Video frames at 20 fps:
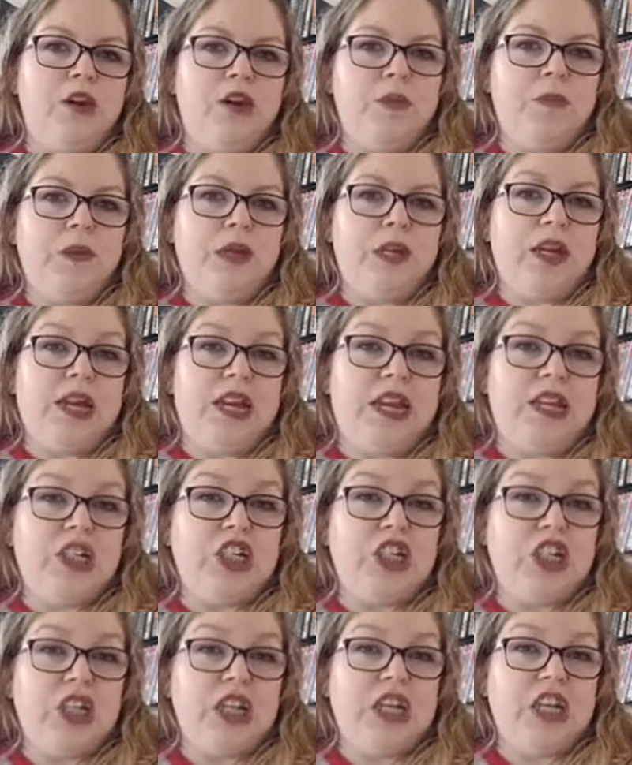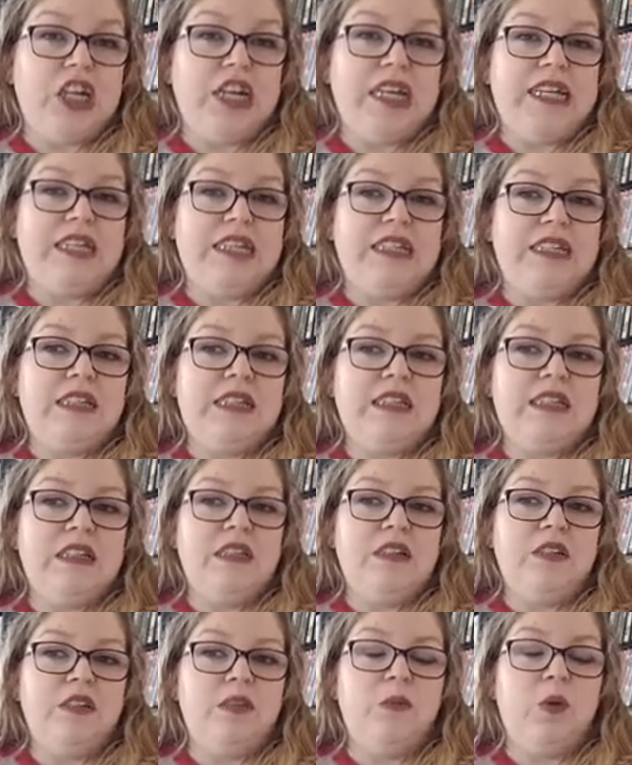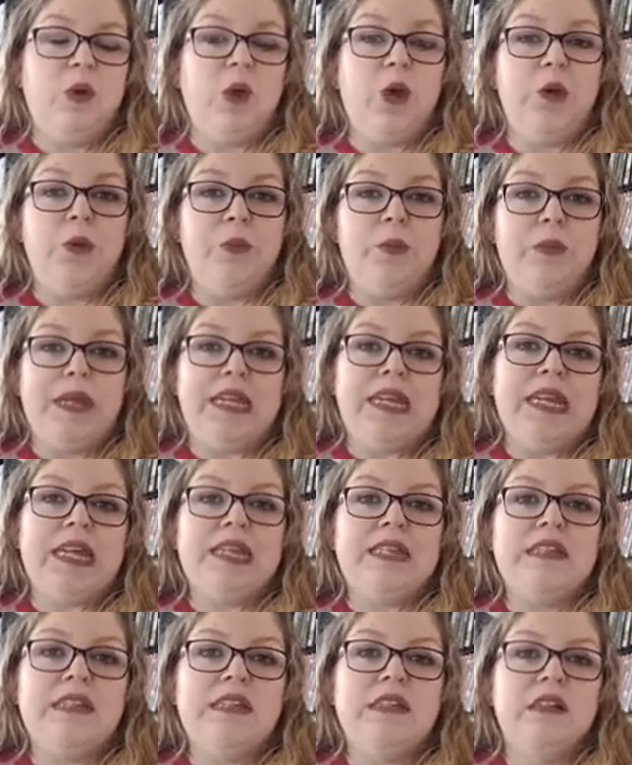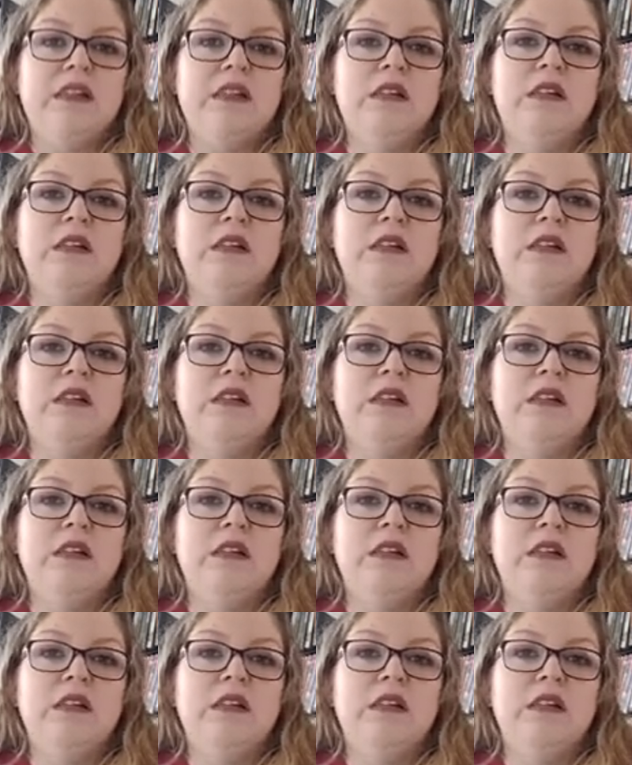communication there is, the more openness,